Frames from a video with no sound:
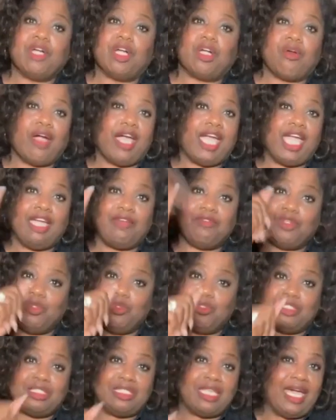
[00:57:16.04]
In the
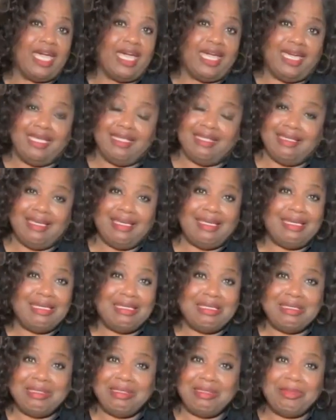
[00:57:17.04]
grave you stay,
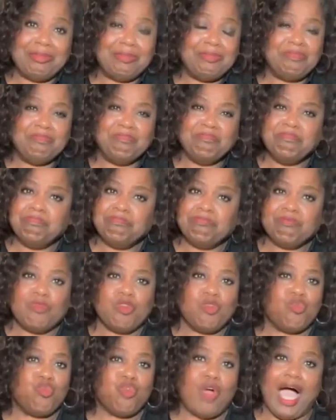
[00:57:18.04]

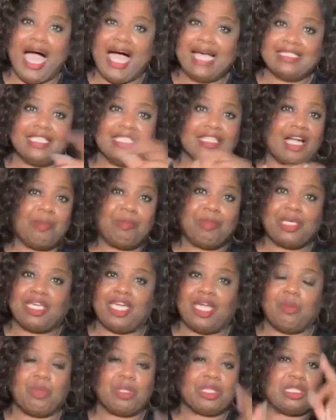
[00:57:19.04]
rising
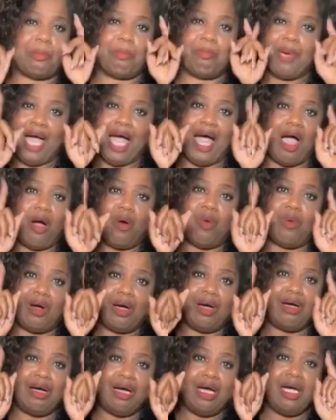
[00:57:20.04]
up again with the
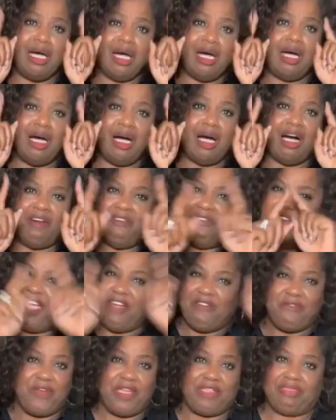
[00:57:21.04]
power
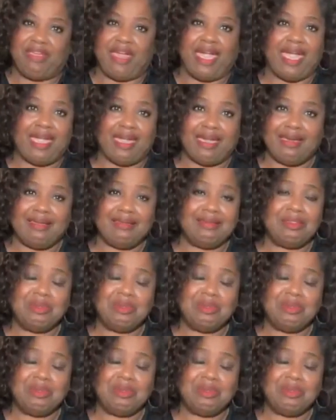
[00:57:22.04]
of everything.